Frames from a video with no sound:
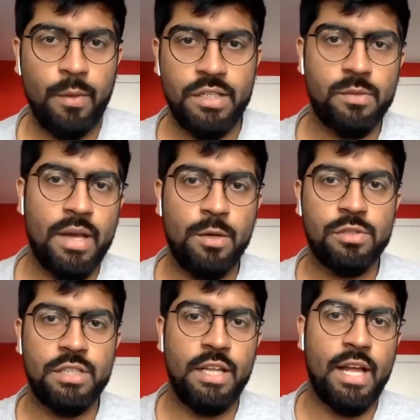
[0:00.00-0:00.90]
Which is why
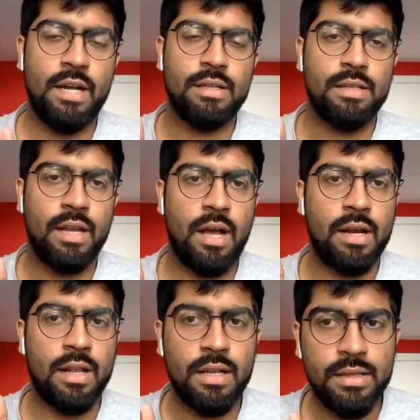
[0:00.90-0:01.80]
you see that there
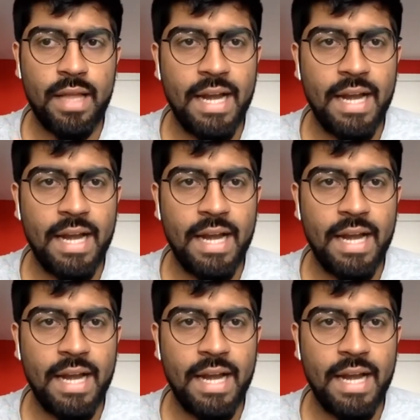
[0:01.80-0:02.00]
are